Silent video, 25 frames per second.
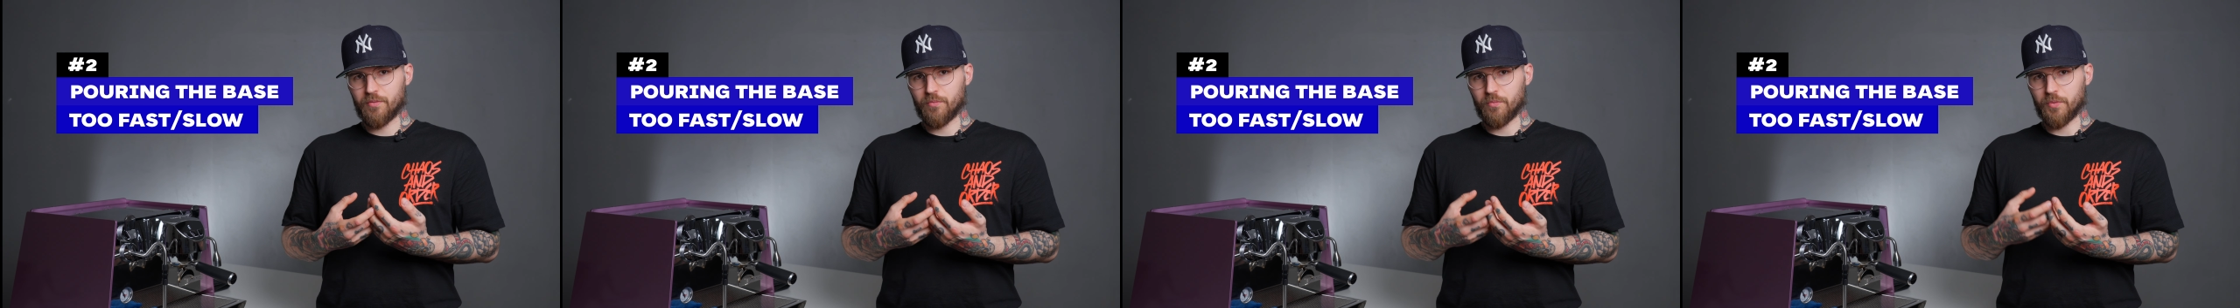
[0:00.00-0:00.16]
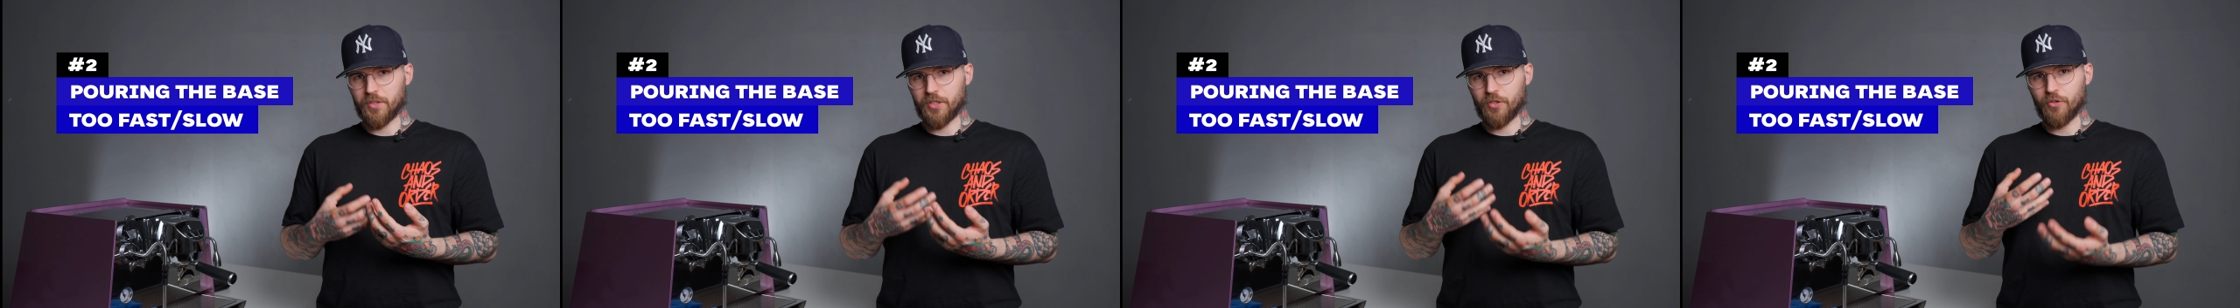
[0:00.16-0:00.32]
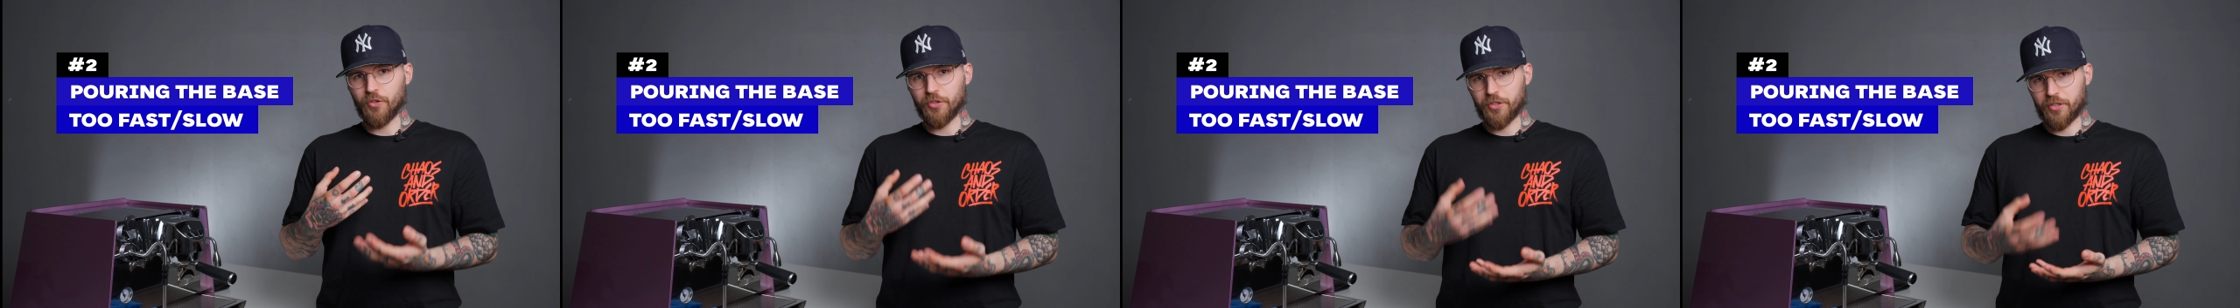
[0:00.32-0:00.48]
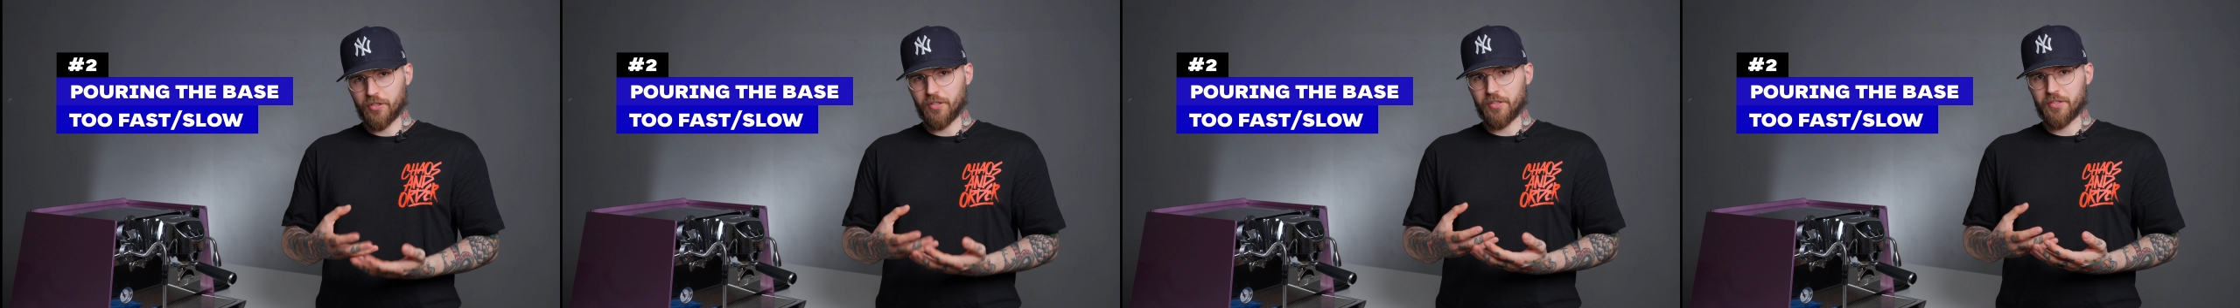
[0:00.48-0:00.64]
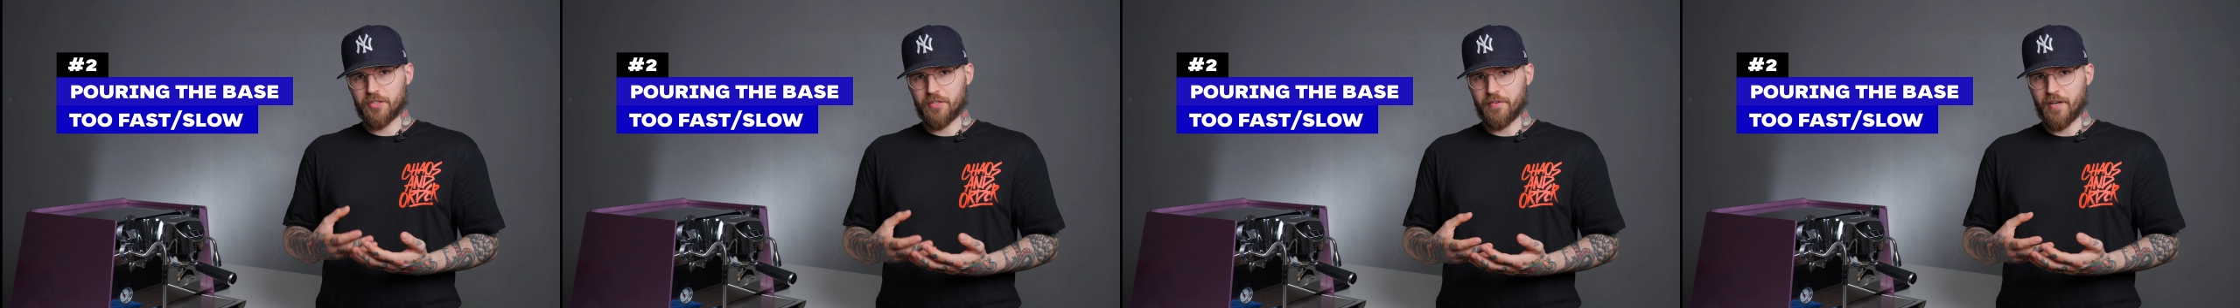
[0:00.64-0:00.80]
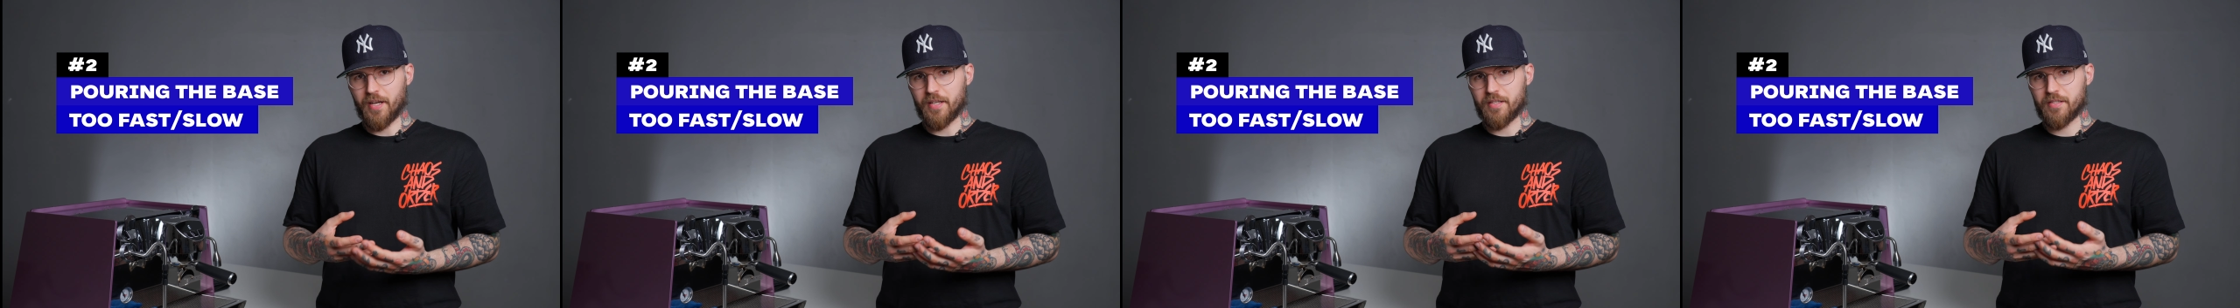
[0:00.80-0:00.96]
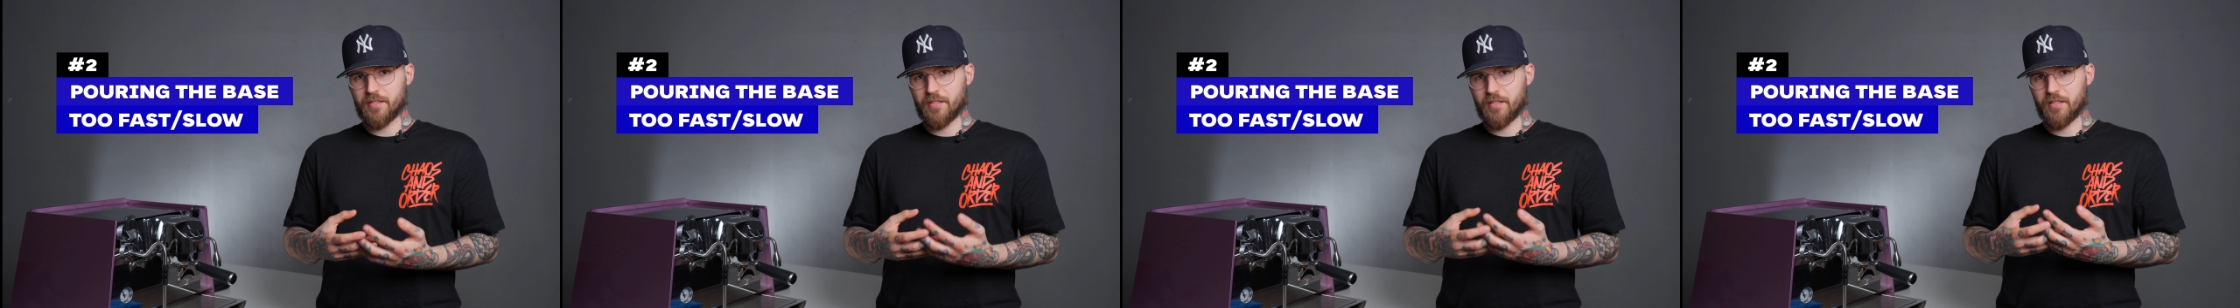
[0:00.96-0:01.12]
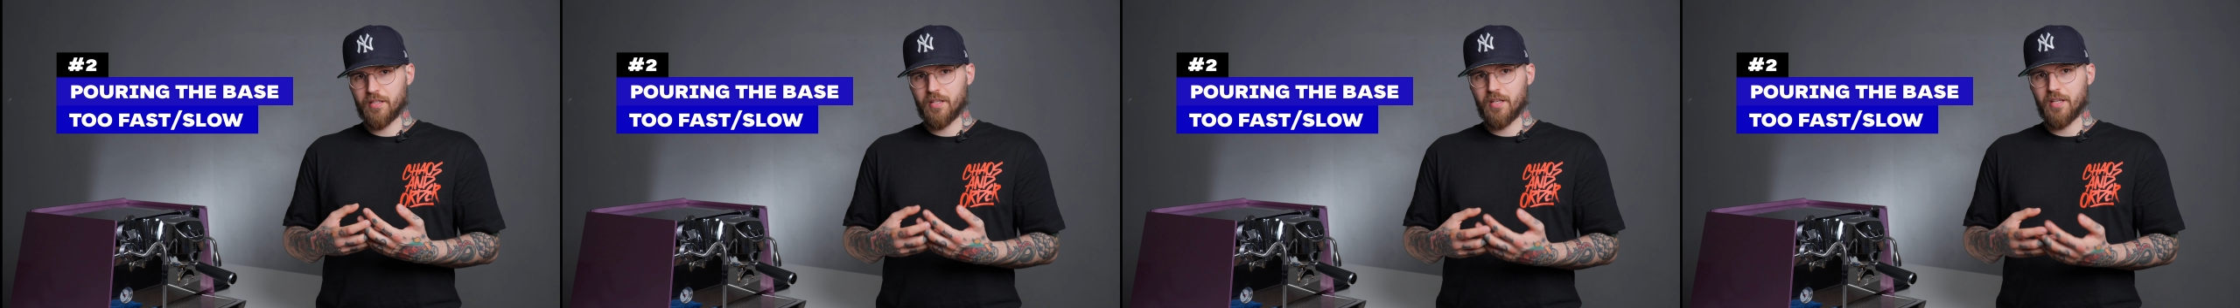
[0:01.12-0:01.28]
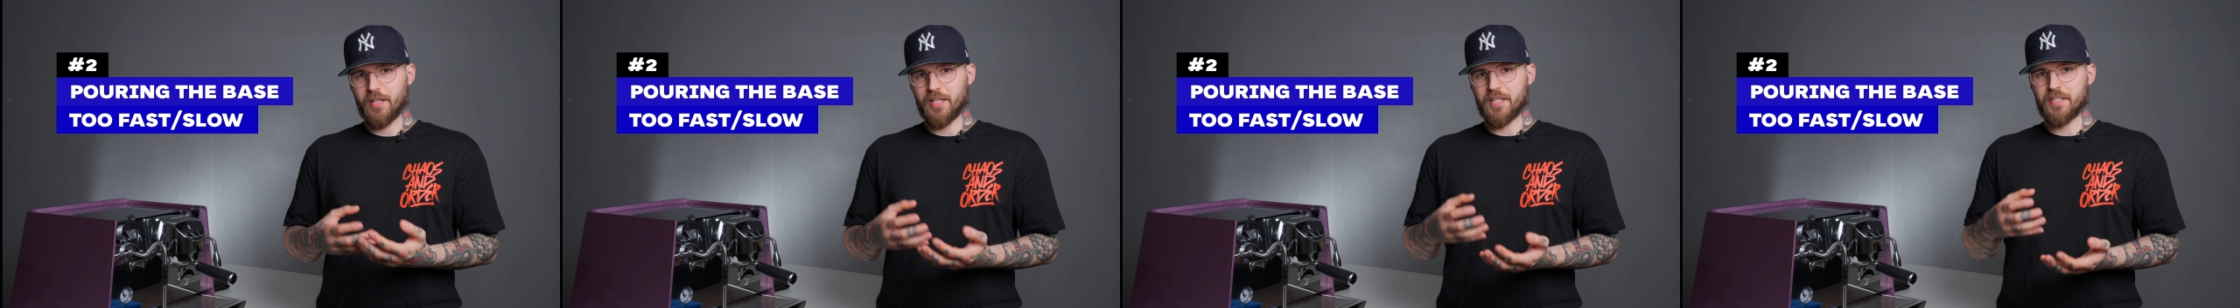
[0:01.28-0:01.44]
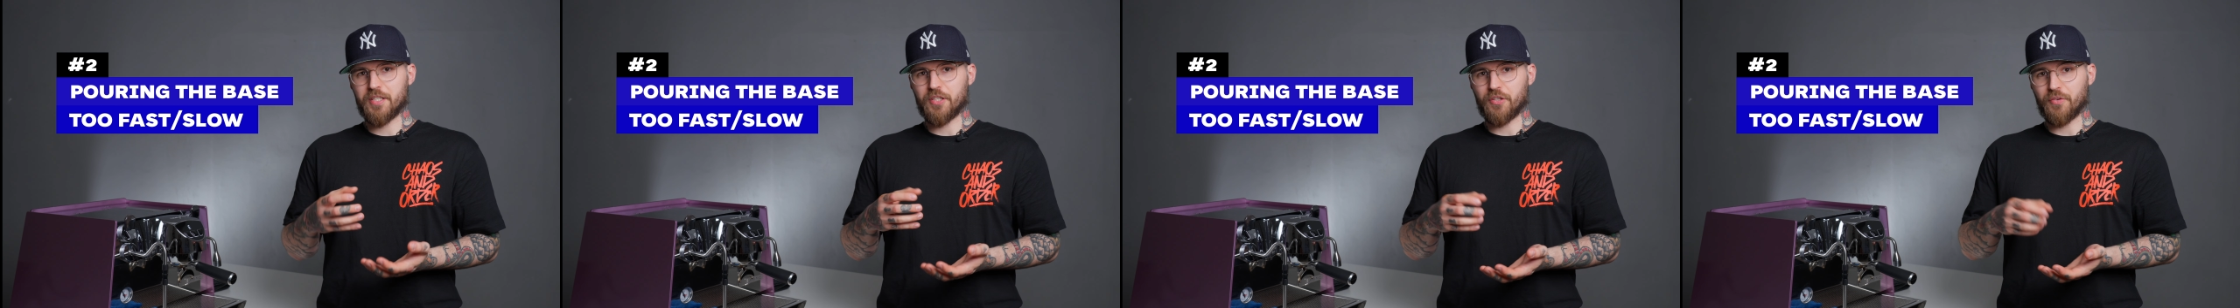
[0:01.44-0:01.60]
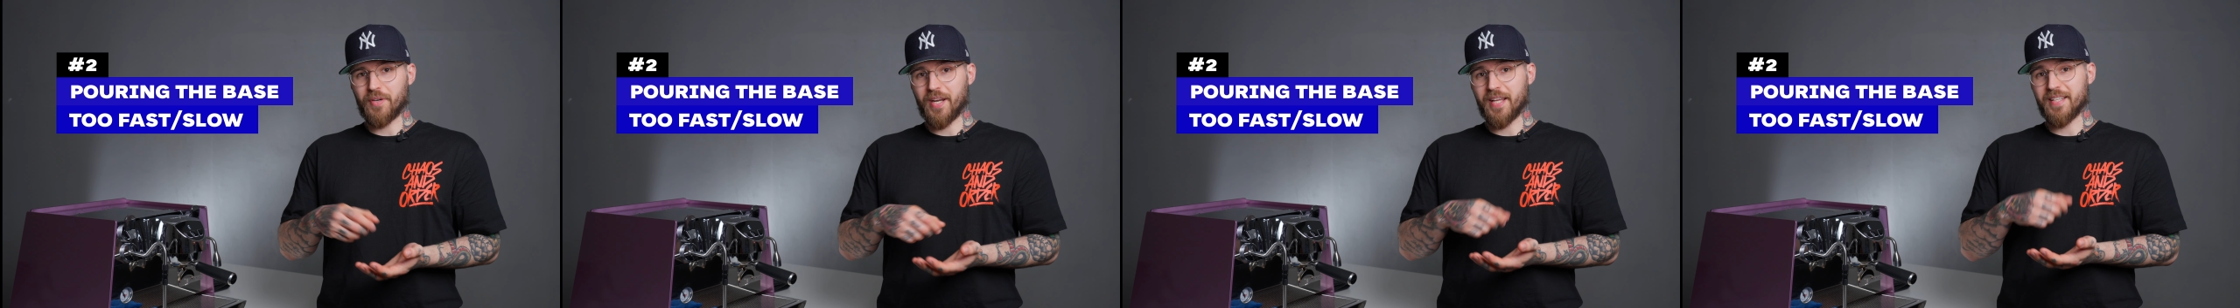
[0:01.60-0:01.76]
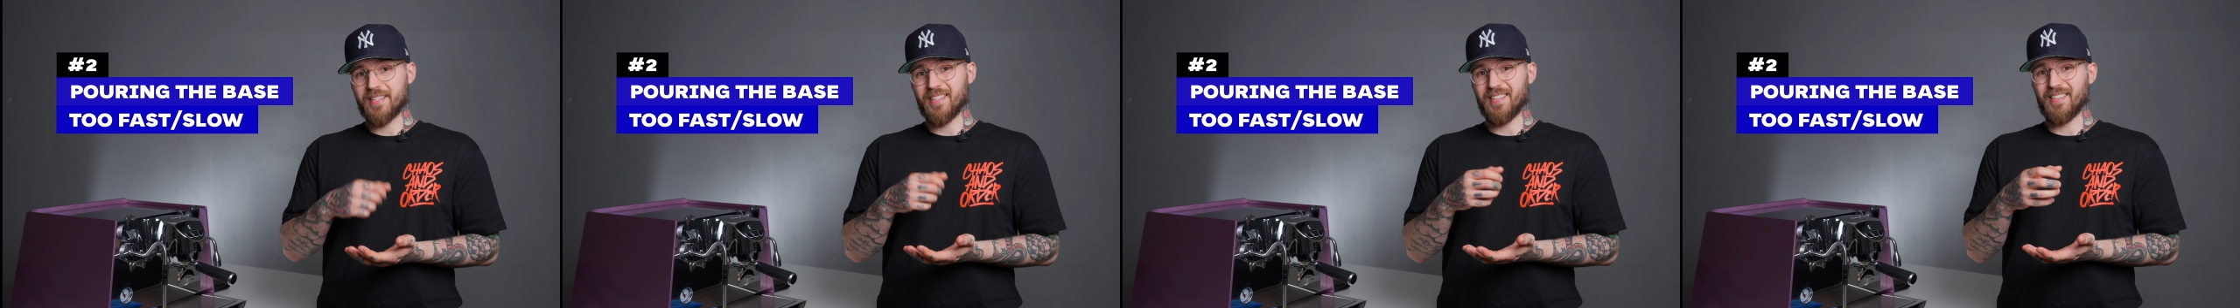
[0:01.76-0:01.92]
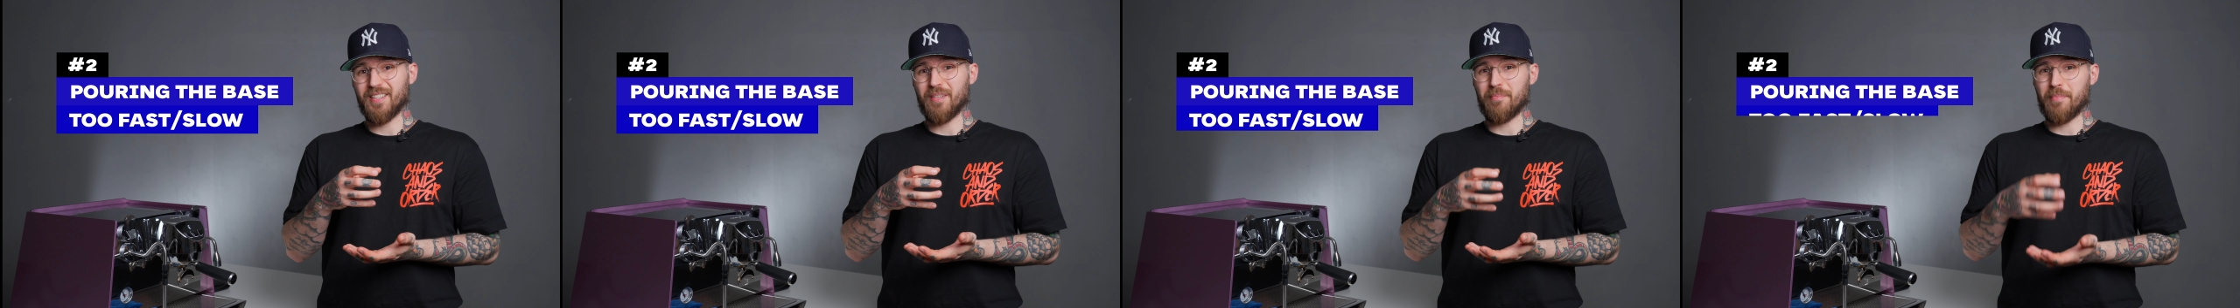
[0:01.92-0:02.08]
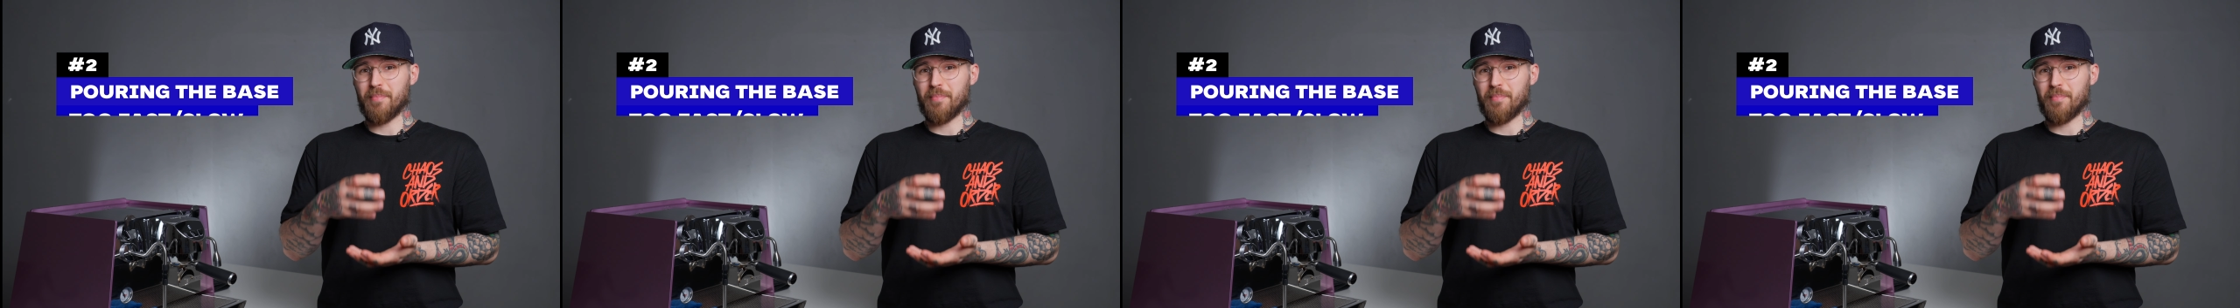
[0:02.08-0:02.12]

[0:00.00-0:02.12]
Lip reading: with good contrast is creating the